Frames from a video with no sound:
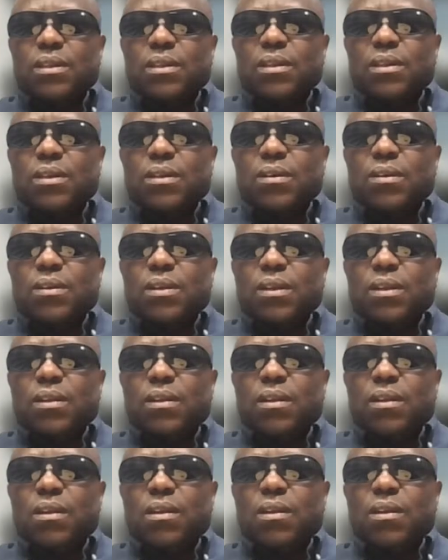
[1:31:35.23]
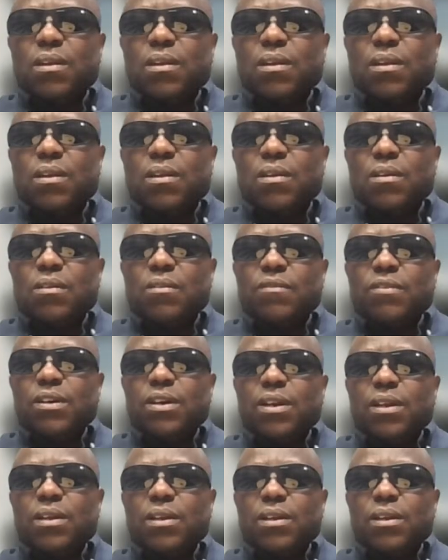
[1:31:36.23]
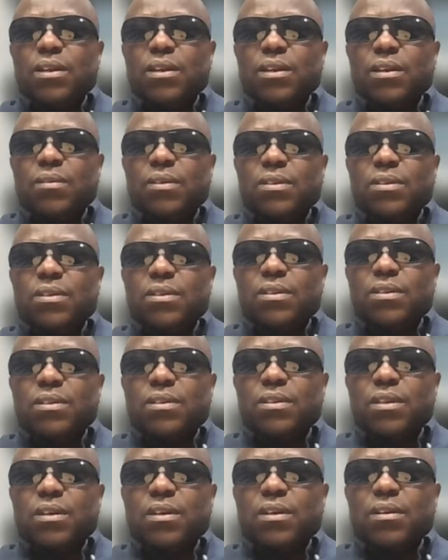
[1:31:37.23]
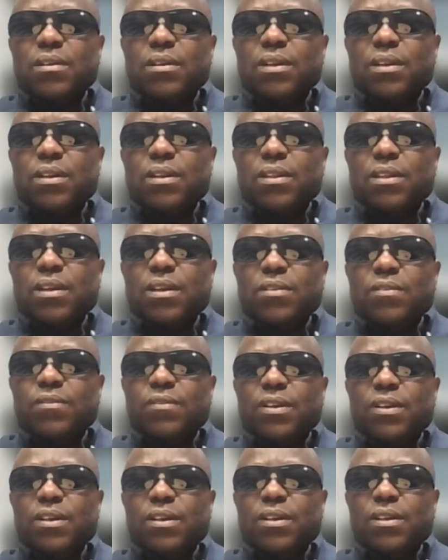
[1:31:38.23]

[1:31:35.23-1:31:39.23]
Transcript: Okay. Any questions? Anything else, Frida?